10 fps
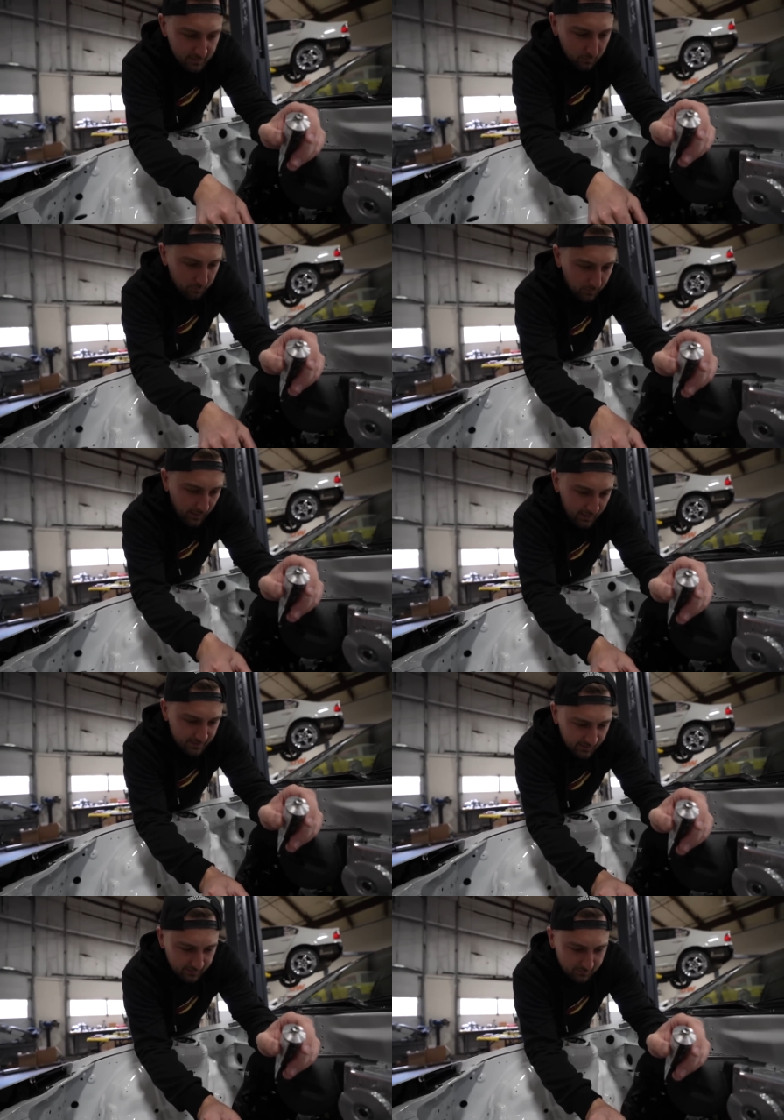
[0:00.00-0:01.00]
a
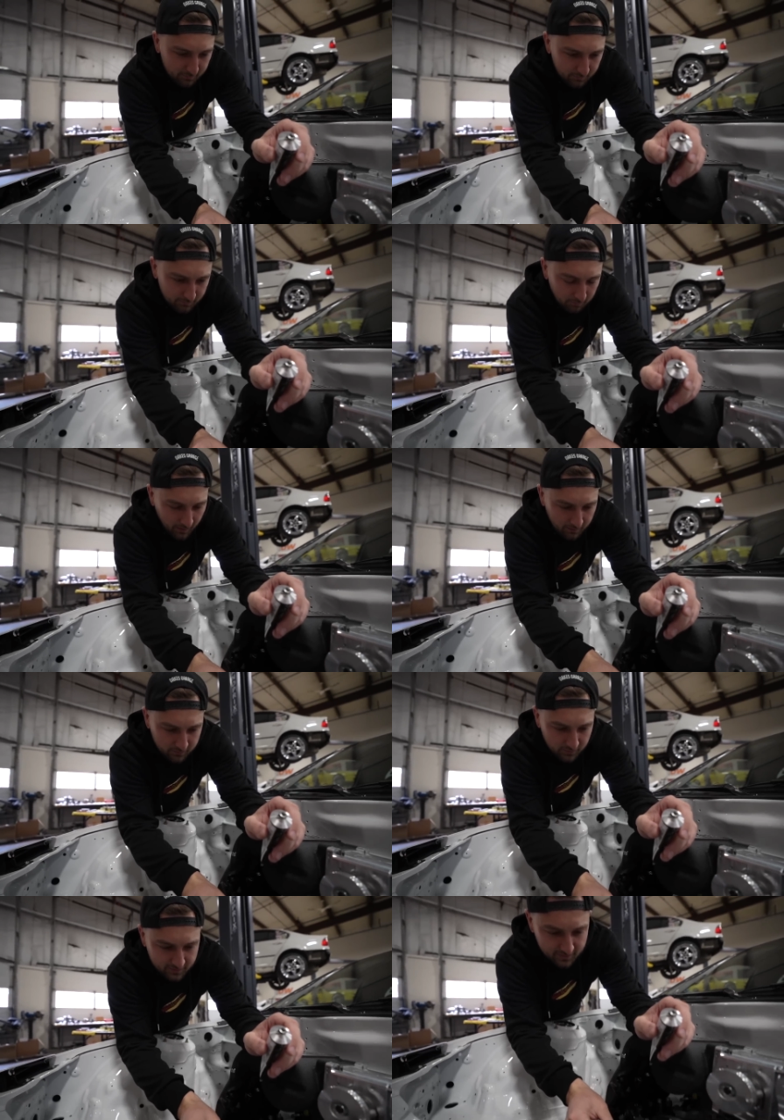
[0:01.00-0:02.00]
gasket, but I don't
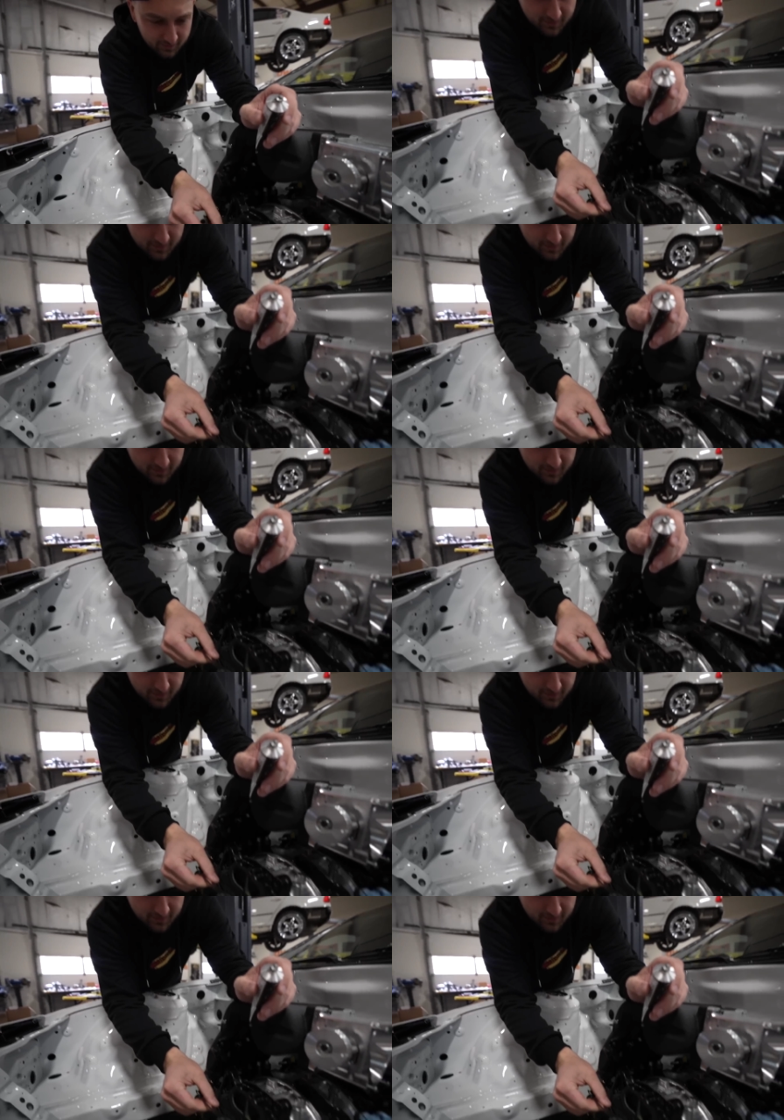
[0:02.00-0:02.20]
trust it.